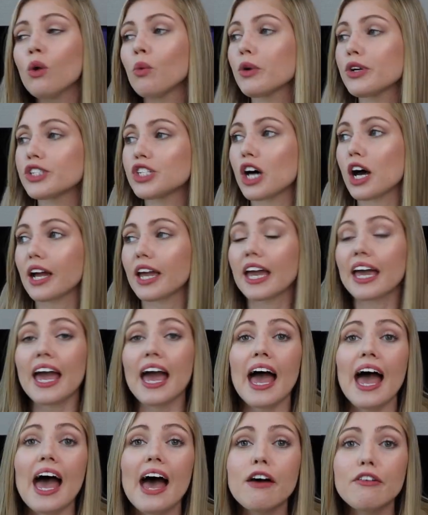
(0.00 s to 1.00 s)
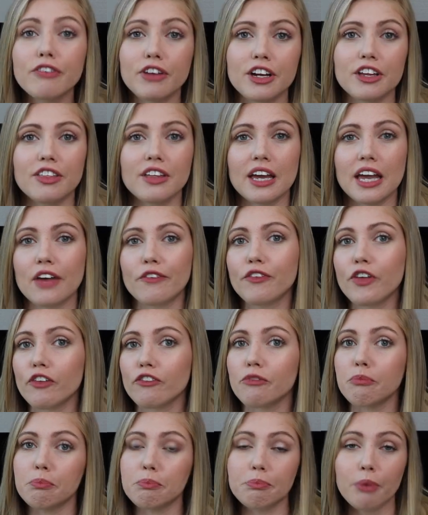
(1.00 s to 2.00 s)
we're talking everything. If
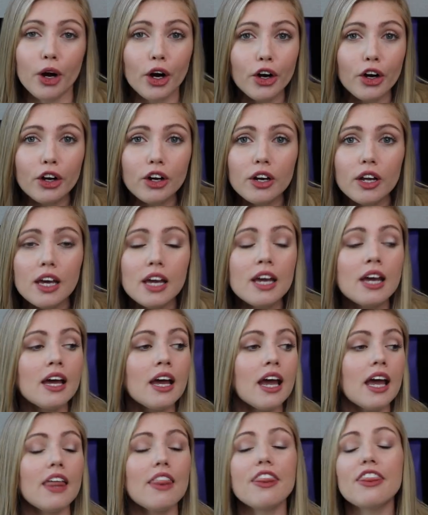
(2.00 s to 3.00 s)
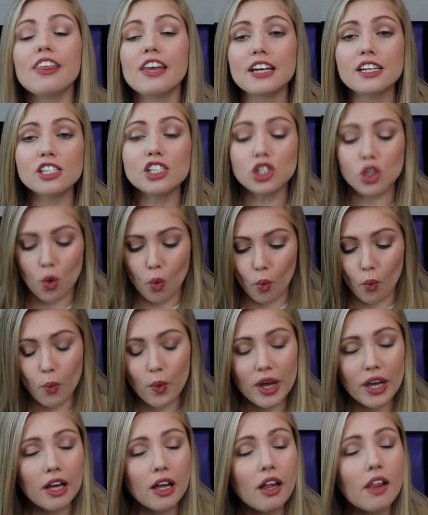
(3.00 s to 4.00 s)
you burn, this
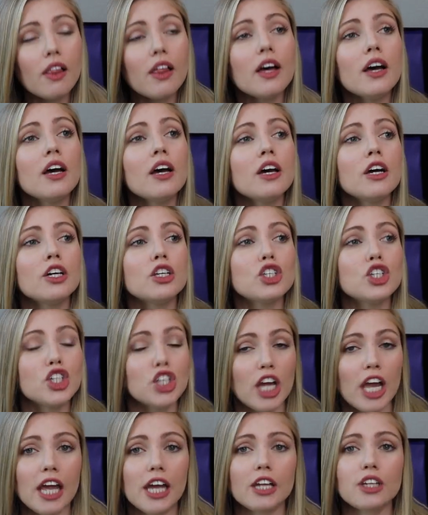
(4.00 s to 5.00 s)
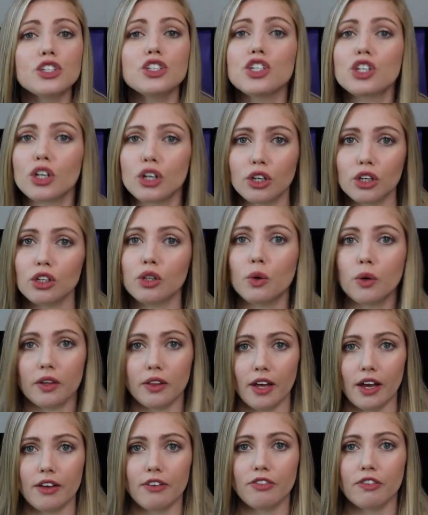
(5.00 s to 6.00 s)
will change your
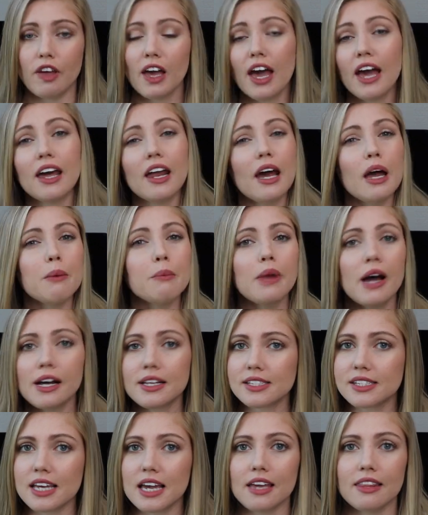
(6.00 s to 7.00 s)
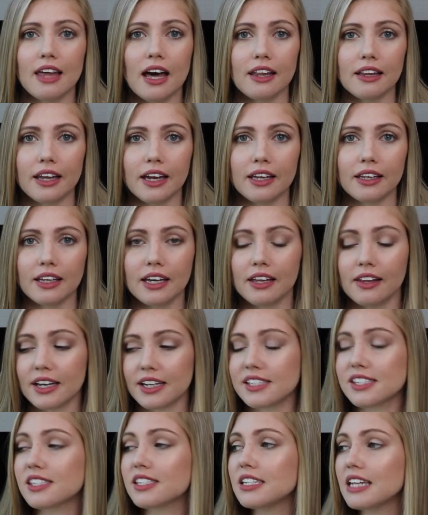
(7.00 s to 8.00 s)
life. And I'm not saying that lightly.
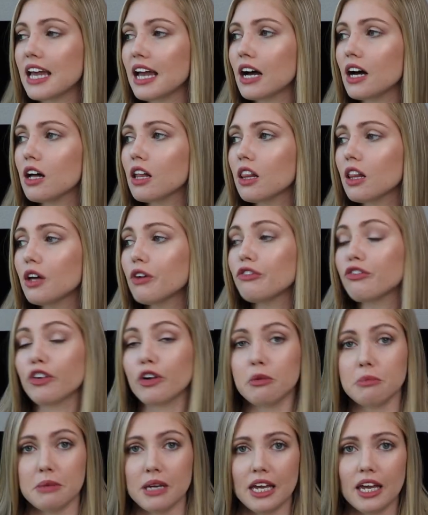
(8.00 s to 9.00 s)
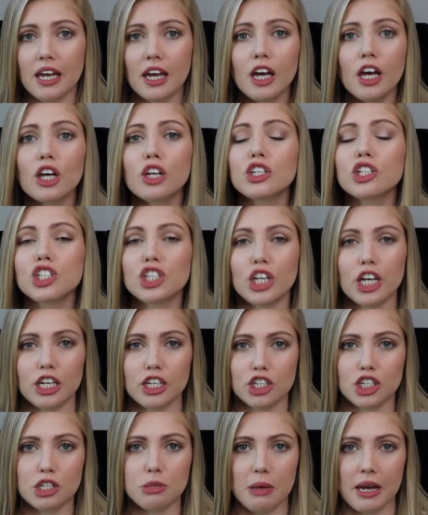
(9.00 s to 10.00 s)
Like, Snail for me
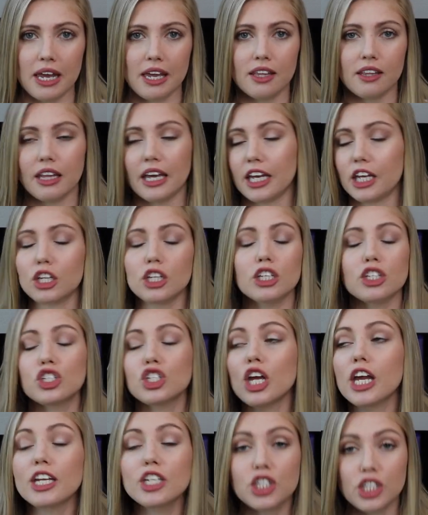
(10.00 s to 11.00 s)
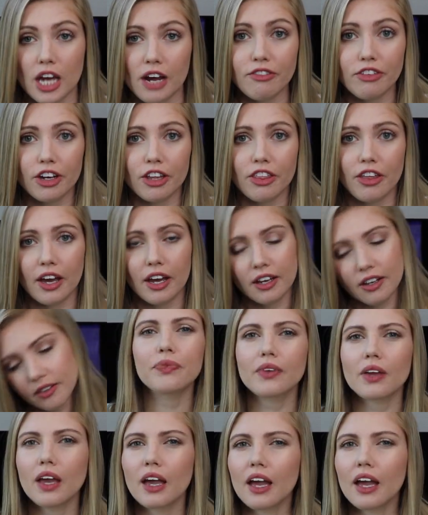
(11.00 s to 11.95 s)
changed my, like, it changed everything.